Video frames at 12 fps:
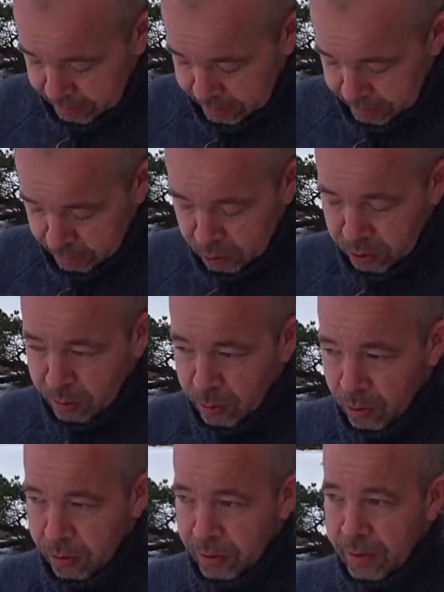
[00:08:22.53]
The most
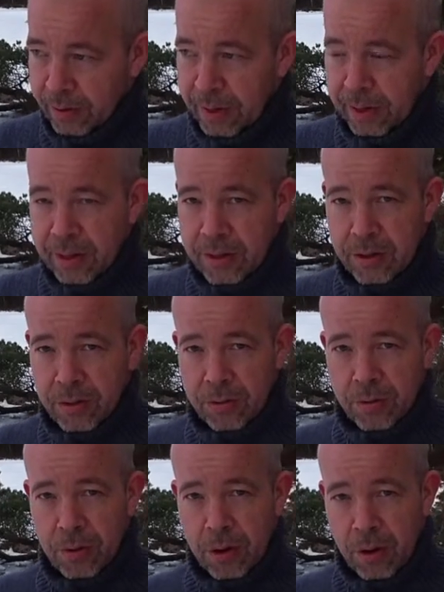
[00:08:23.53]
important thing is
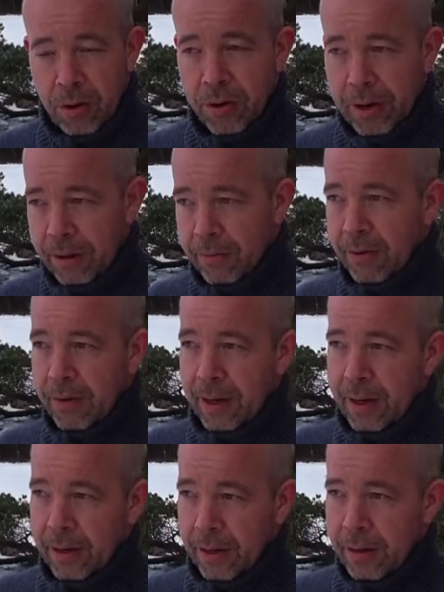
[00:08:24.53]
to learn
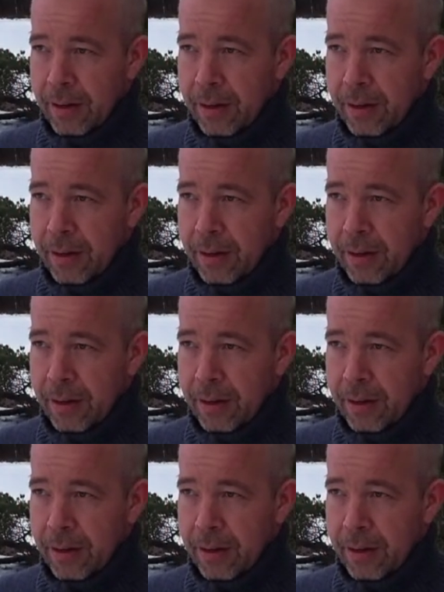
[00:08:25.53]
everything, and